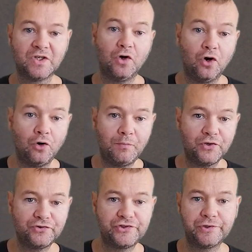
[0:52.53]
All
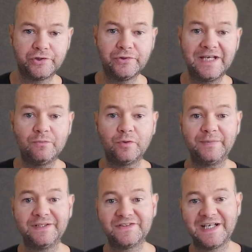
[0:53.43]
models you create will
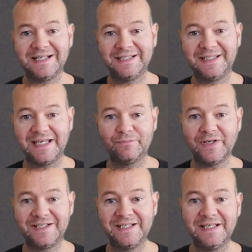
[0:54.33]
be entirely game
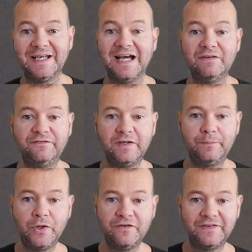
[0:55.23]
ready and fit
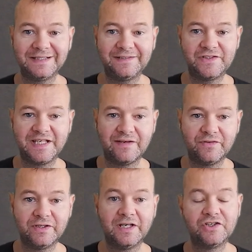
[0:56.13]
perfectly
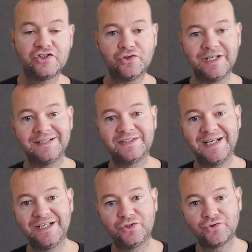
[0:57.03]
together to create
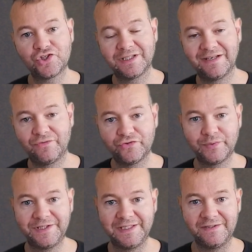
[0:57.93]
entire dungeon levels
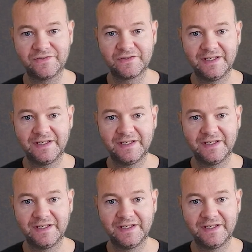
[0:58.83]
with ease.